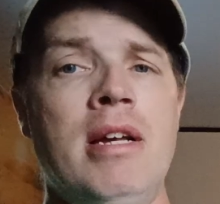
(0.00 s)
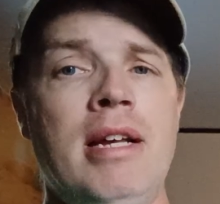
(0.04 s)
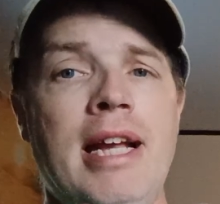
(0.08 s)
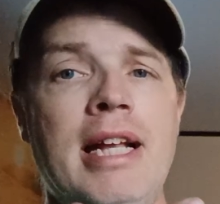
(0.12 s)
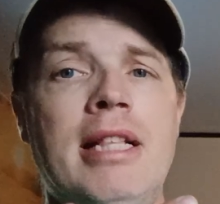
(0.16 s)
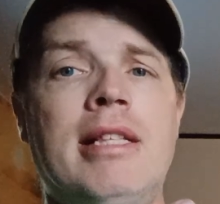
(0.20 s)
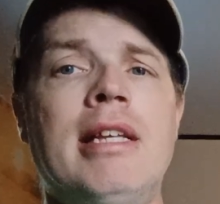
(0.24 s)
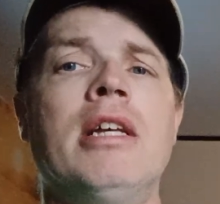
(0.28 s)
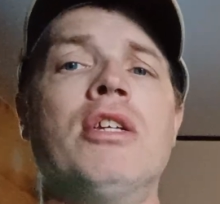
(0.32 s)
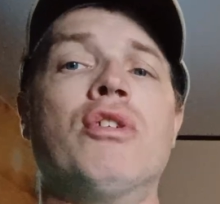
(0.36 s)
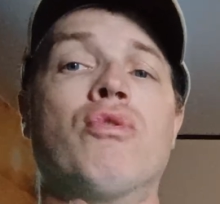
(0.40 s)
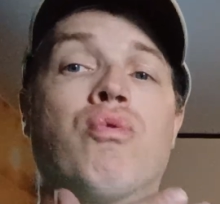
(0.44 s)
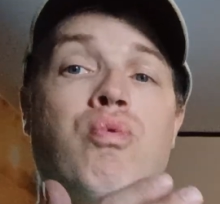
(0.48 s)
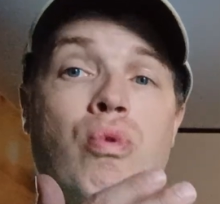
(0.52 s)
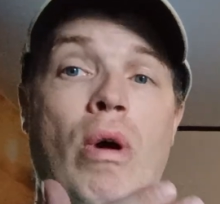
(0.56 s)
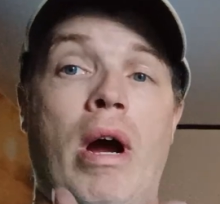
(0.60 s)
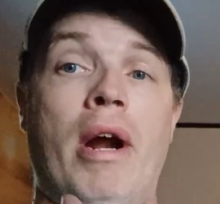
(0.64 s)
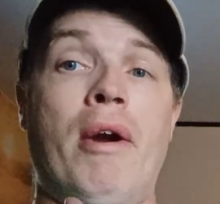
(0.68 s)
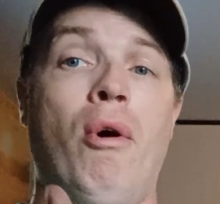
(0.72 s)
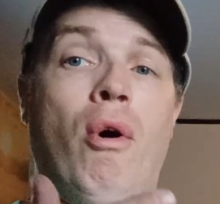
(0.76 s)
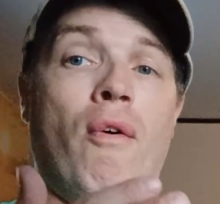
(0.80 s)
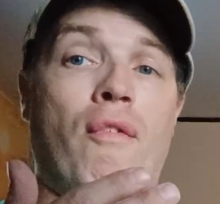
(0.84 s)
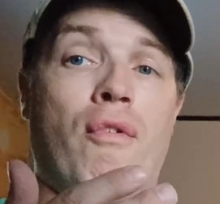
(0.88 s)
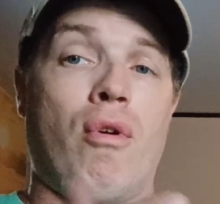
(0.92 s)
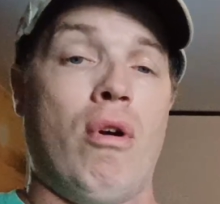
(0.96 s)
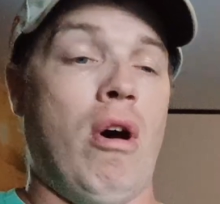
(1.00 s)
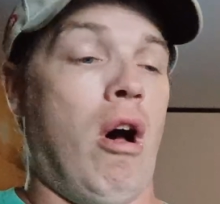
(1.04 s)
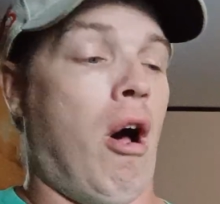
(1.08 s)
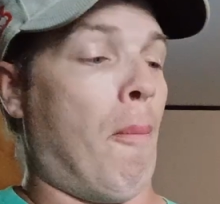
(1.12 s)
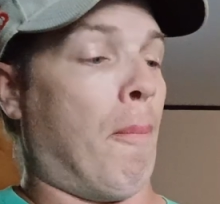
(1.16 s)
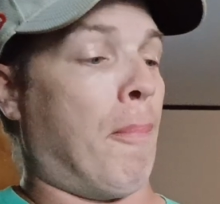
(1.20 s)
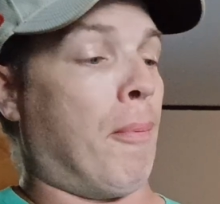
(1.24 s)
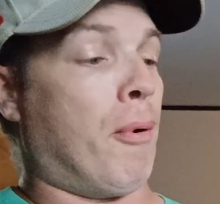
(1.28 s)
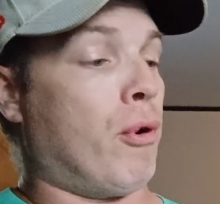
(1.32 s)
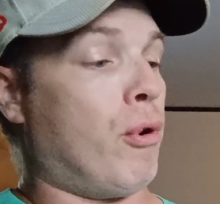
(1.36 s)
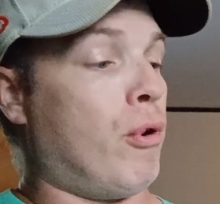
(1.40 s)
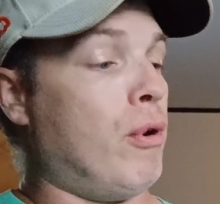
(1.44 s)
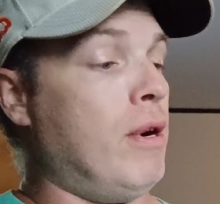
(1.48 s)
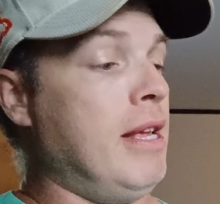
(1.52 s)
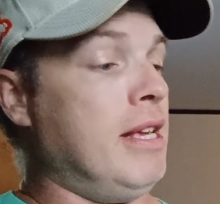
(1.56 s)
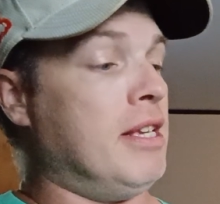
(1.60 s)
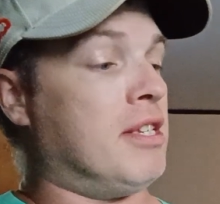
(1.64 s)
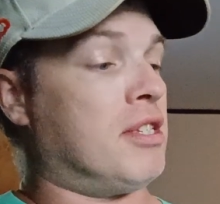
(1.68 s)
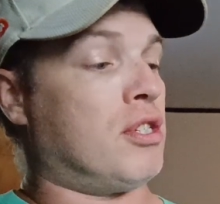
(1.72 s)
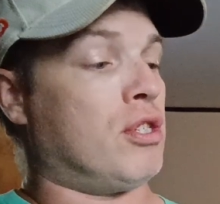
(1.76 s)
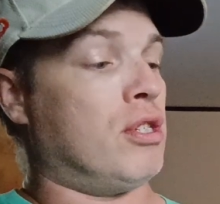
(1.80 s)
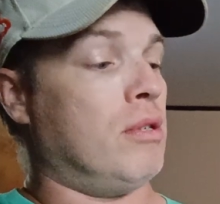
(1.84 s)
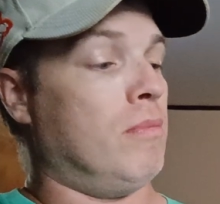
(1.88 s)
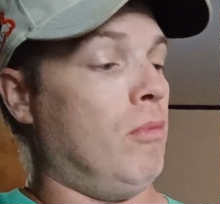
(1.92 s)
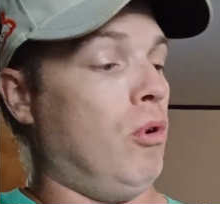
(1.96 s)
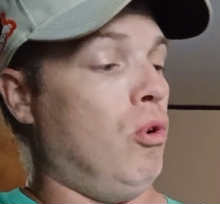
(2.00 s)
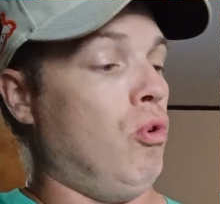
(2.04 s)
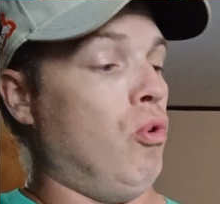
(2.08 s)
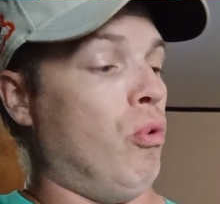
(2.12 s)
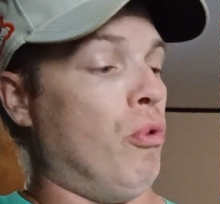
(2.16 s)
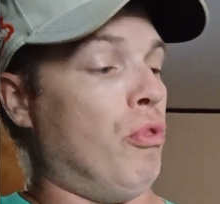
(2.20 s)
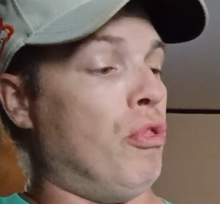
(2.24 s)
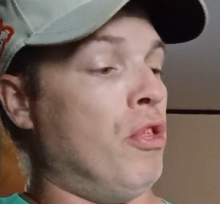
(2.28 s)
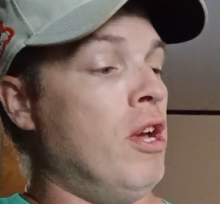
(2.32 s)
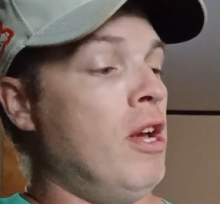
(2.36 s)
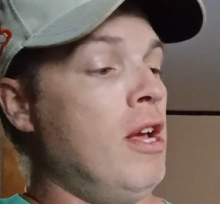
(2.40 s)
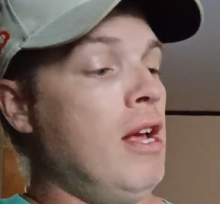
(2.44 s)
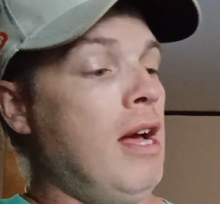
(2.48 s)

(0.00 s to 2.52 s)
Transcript: it does run overall pretty smooth.